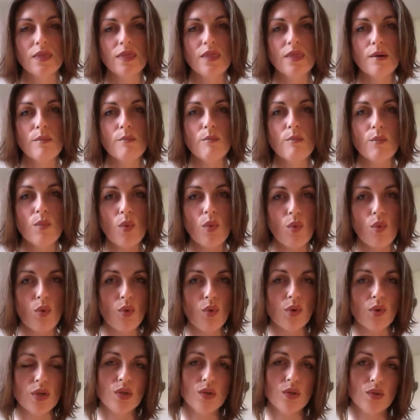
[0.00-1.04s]
the
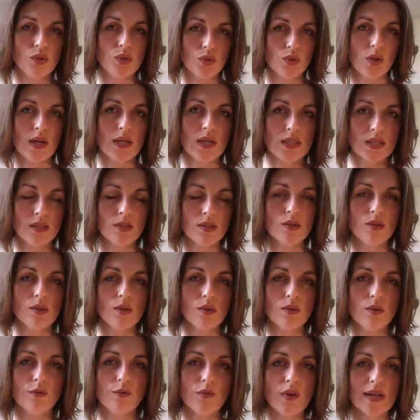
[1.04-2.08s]
more you try
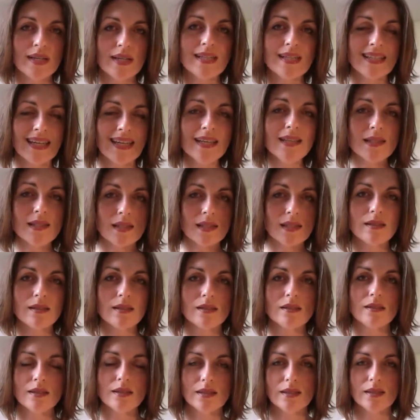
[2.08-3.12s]
to fight
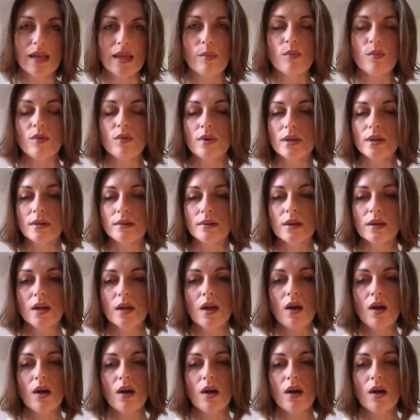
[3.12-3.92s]
against stammering,